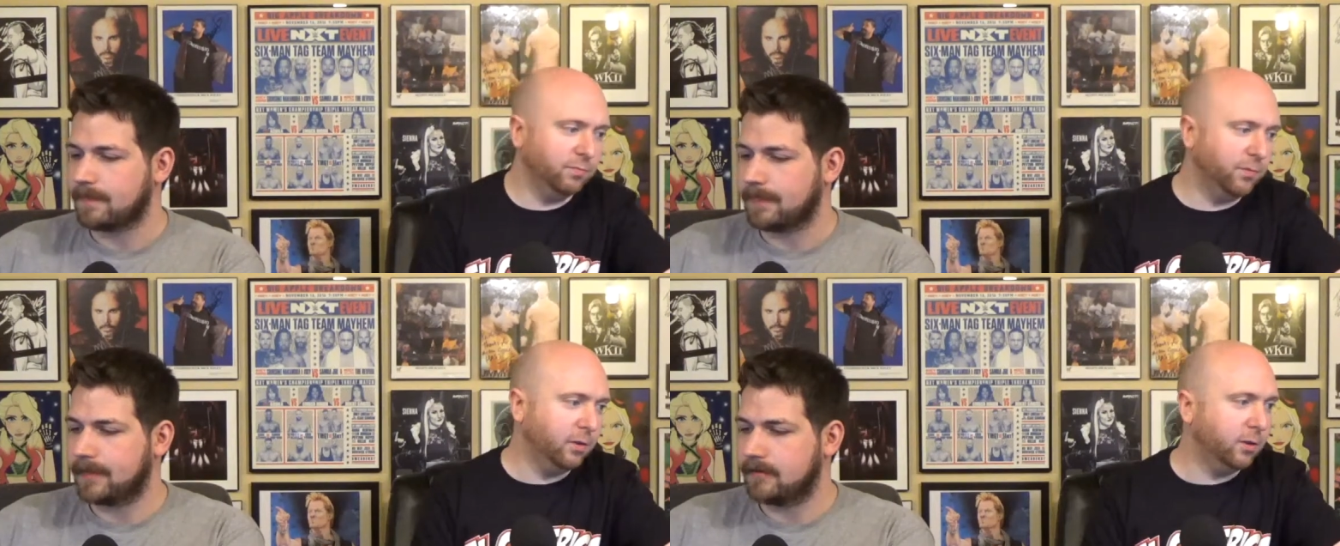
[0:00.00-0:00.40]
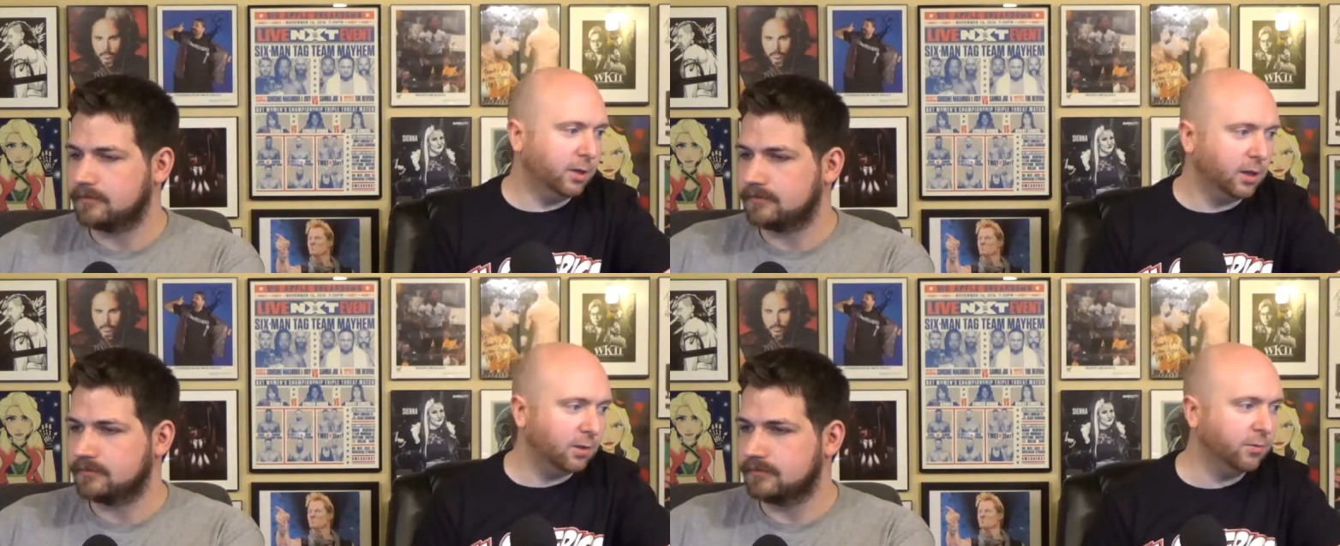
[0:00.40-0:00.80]
Speaker 1: felt
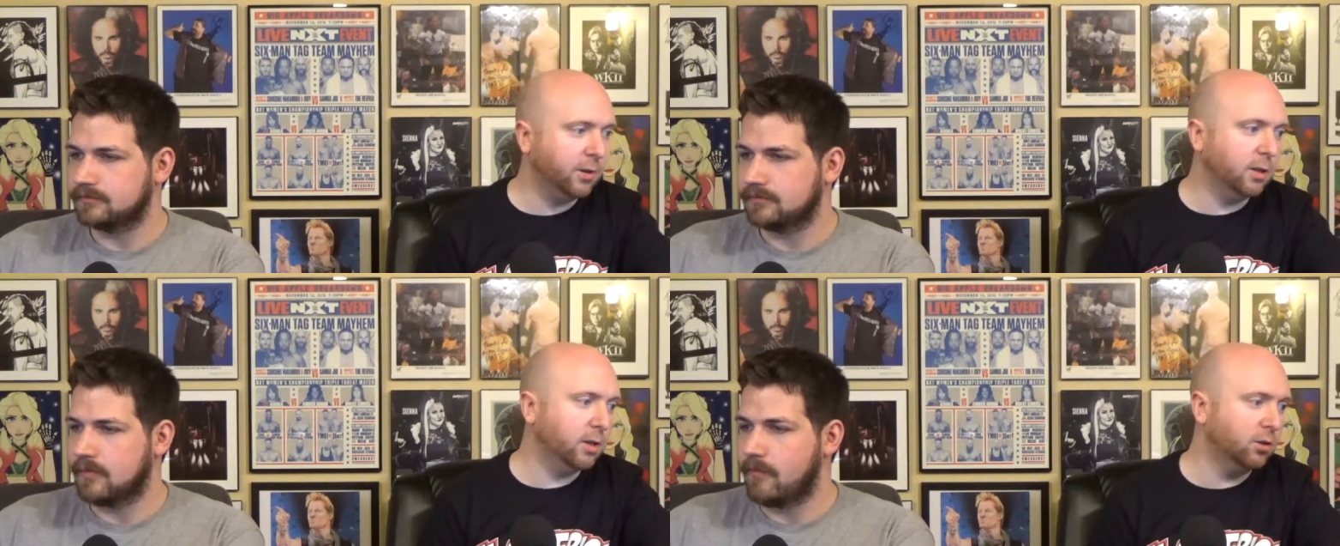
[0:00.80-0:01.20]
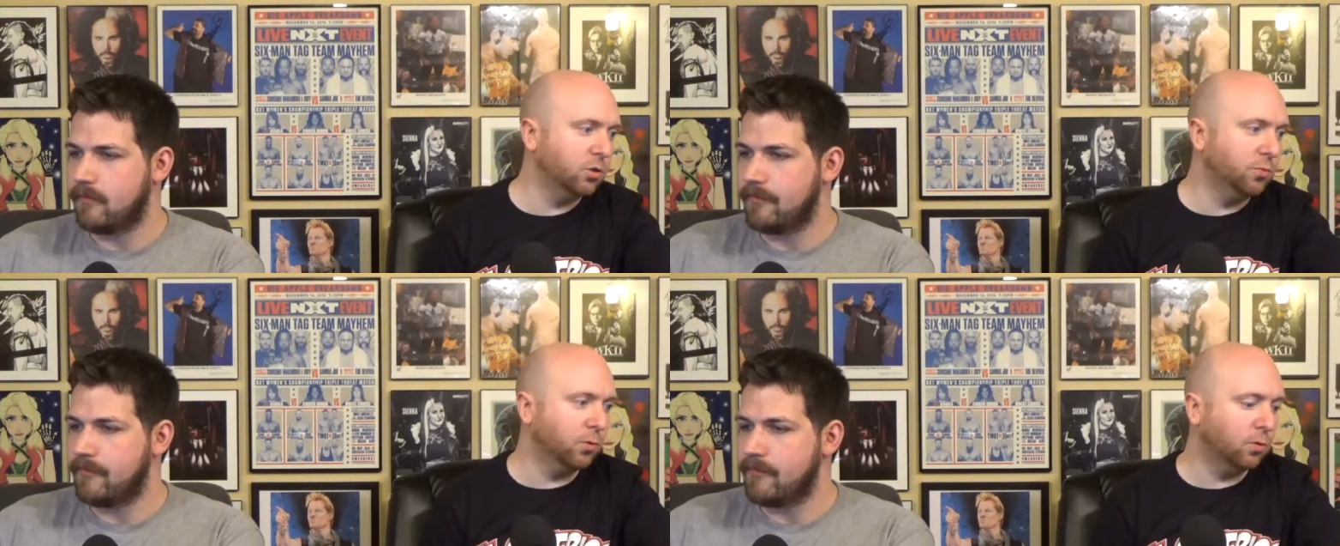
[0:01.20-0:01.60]
like kind of a uh,
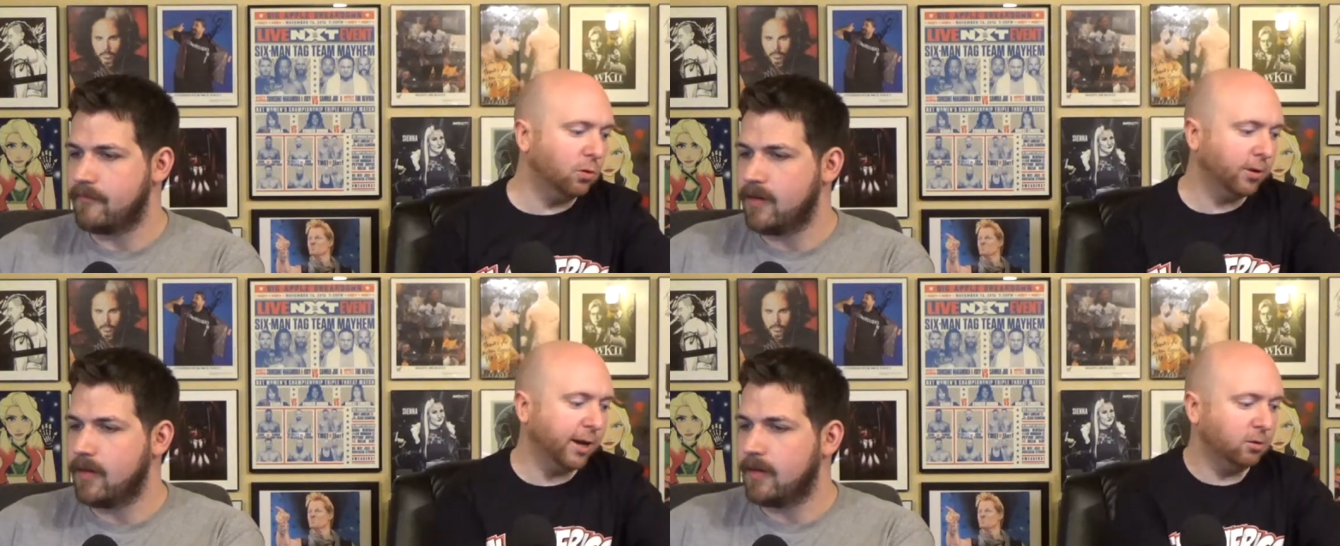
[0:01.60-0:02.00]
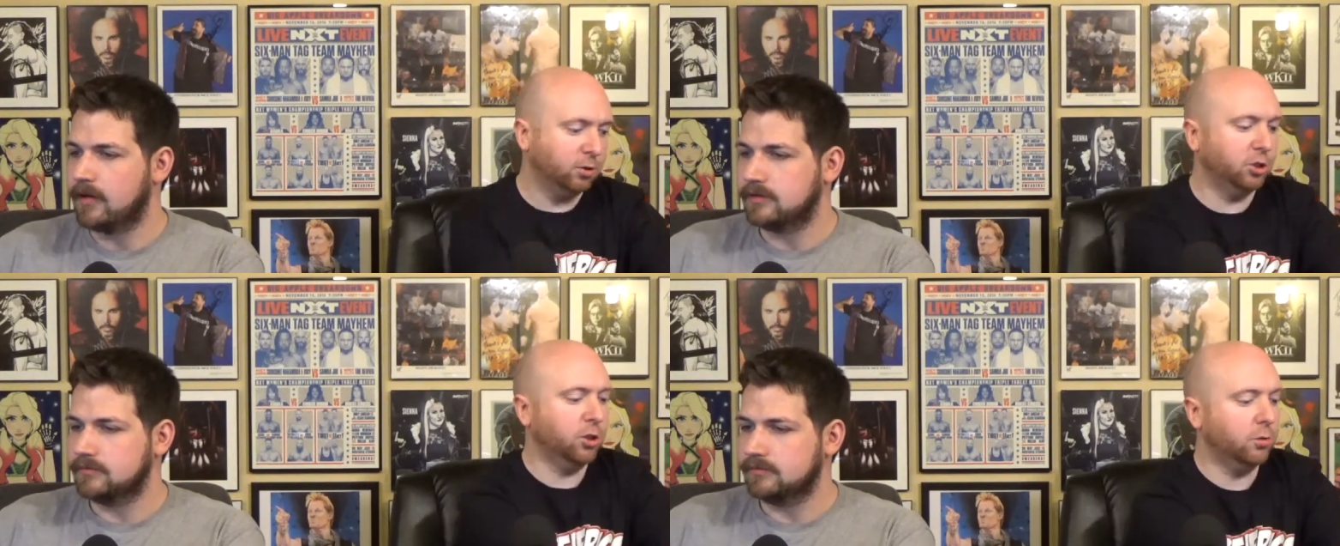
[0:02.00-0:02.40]
super long house
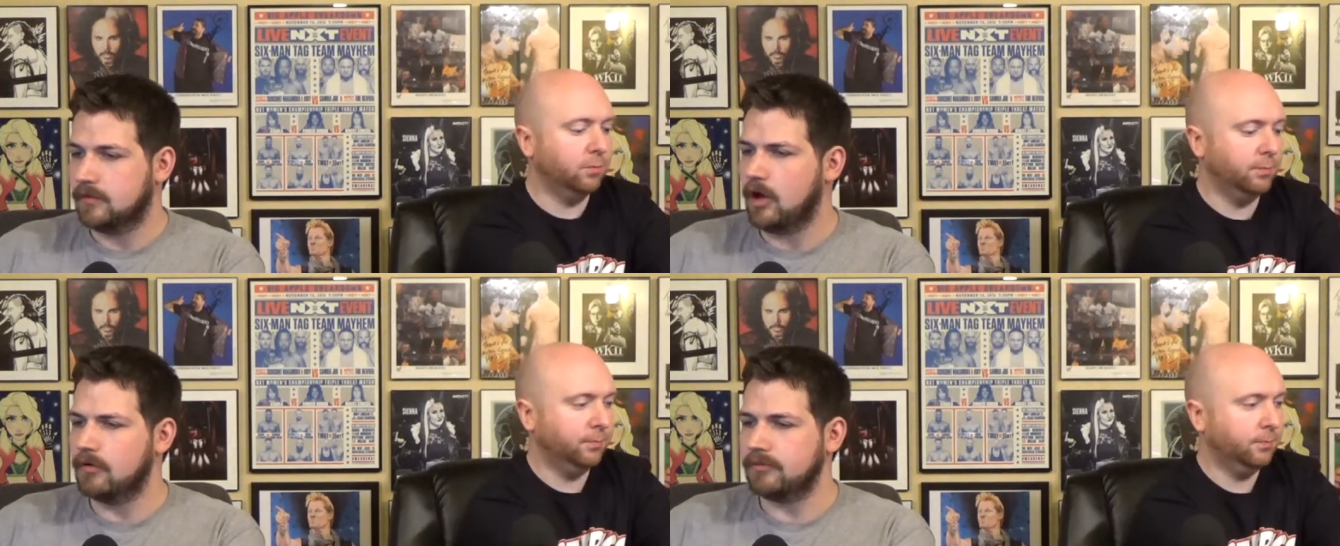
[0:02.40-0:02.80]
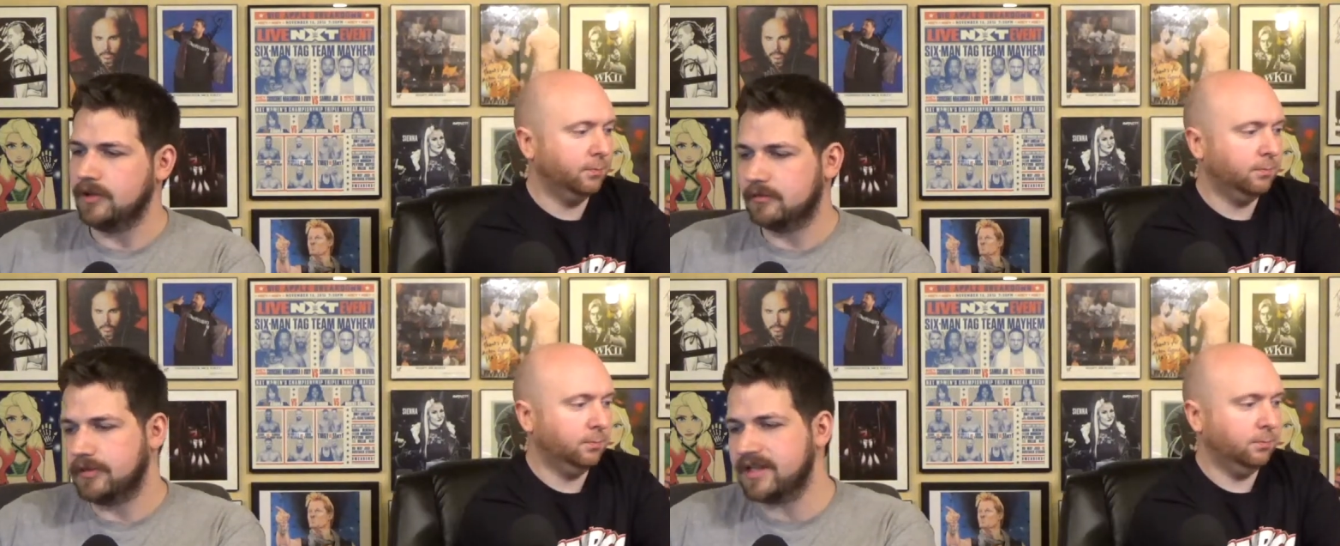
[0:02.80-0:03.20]
show.
Speaker 2: Oh
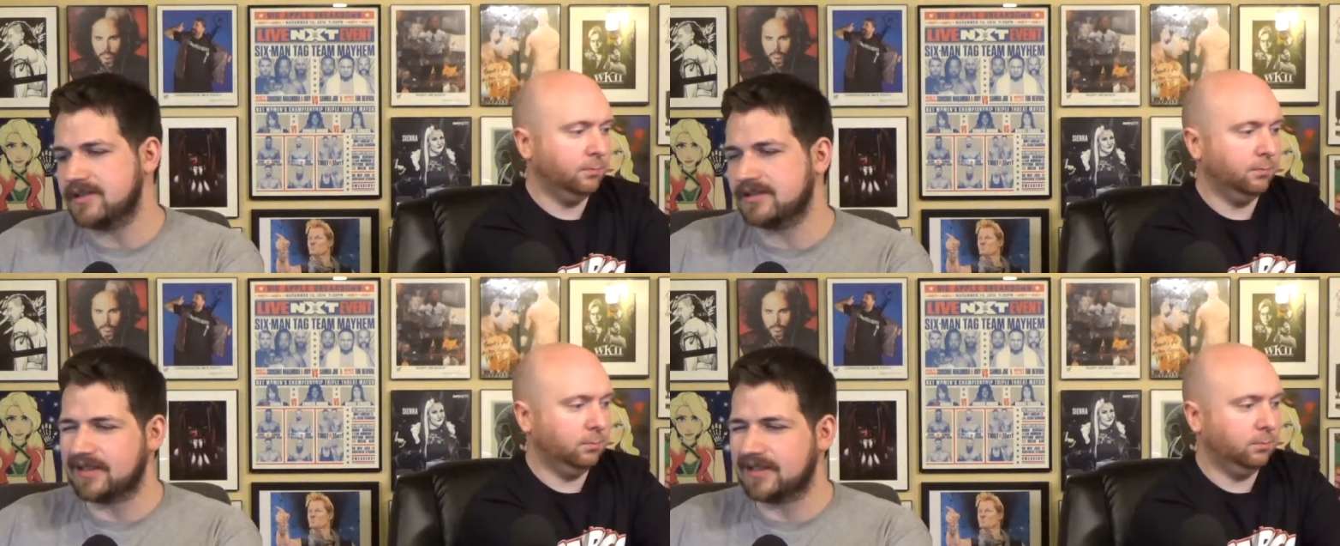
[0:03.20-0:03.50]
yeah, well that's